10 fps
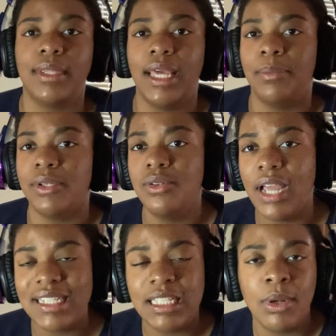yeah, you
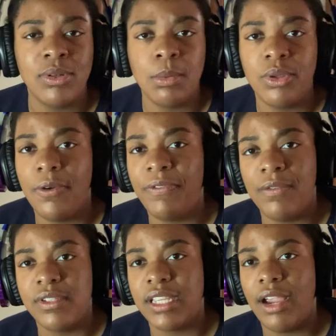guys let me know some of your
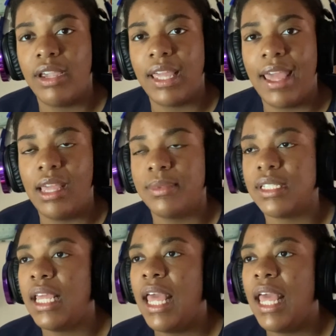favorite scary games.